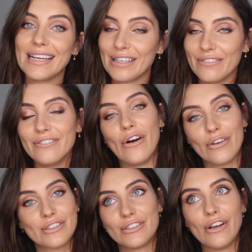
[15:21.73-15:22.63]
Like, you've
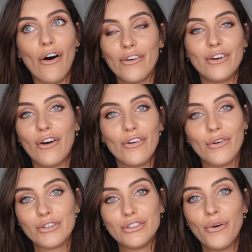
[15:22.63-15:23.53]
not
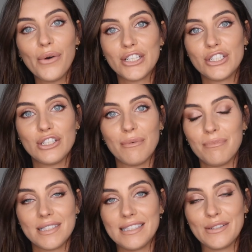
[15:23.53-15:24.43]
no itchy
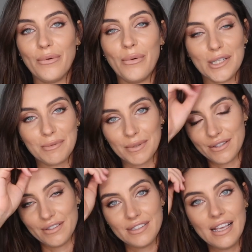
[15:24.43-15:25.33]
jumpers in these hauls,
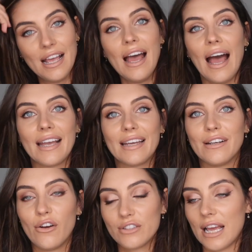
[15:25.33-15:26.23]
because I
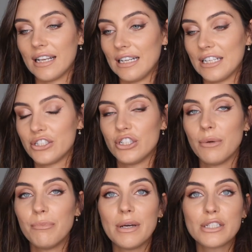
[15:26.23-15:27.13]
cannot handle an itchy
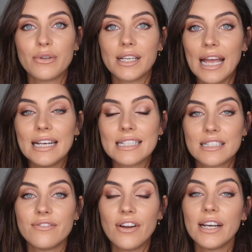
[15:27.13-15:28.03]
jumper. So again, this
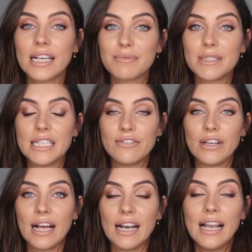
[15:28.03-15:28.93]
is a very nice
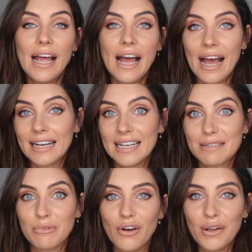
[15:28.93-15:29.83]
material, and
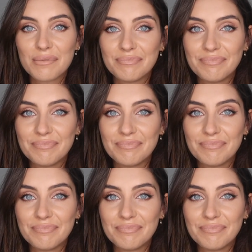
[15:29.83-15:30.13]
let's move on.